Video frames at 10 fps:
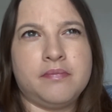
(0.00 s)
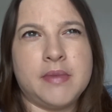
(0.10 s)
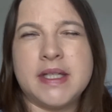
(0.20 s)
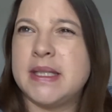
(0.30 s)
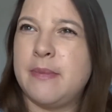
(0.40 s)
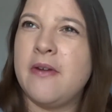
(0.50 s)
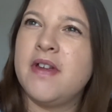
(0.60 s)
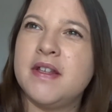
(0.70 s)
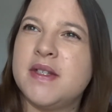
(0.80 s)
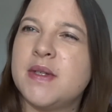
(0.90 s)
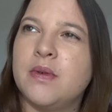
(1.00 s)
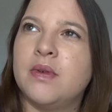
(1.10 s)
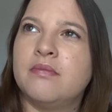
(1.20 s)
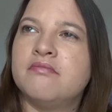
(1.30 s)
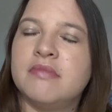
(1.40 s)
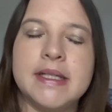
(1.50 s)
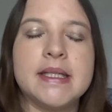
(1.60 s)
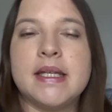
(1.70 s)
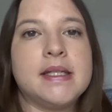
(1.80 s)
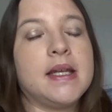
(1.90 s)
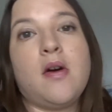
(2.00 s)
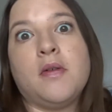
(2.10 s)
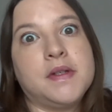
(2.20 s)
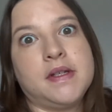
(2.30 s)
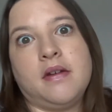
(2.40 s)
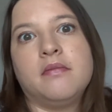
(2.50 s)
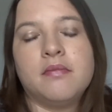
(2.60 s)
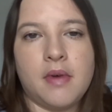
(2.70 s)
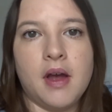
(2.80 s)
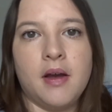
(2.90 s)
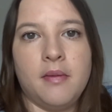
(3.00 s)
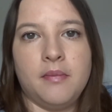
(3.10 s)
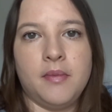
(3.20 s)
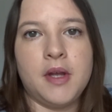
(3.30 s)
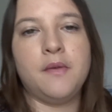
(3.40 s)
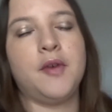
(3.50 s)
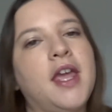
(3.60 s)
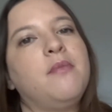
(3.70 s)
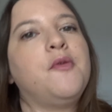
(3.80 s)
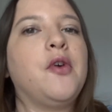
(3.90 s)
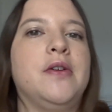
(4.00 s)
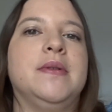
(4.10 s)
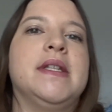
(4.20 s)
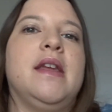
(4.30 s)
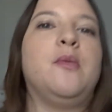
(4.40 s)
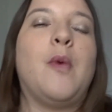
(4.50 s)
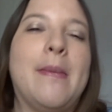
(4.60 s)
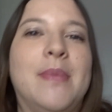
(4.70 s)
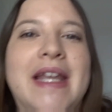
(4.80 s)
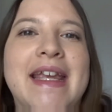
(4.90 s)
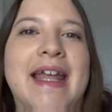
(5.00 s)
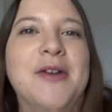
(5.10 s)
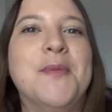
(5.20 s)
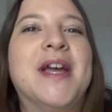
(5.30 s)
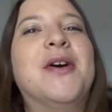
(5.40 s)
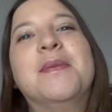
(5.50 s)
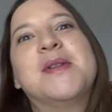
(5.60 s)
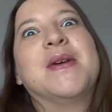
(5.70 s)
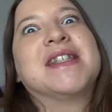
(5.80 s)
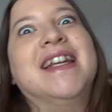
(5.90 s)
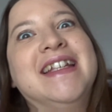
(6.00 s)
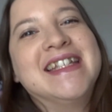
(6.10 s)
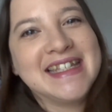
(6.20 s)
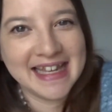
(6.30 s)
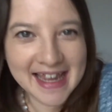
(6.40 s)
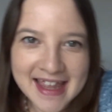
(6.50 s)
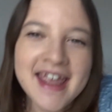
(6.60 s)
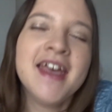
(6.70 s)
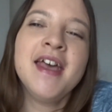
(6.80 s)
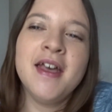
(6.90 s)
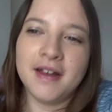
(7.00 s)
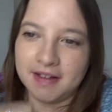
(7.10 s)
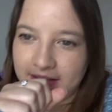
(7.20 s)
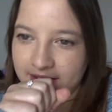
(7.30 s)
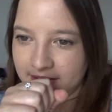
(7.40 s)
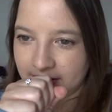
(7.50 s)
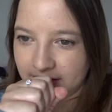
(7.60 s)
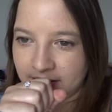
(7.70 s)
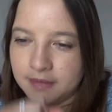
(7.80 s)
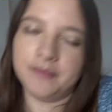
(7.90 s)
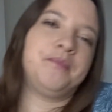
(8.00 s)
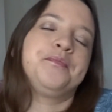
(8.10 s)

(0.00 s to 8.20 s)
experience, or it's a concert for Game of Thrones in Wembley, and oh my god, I'm so excited to see it.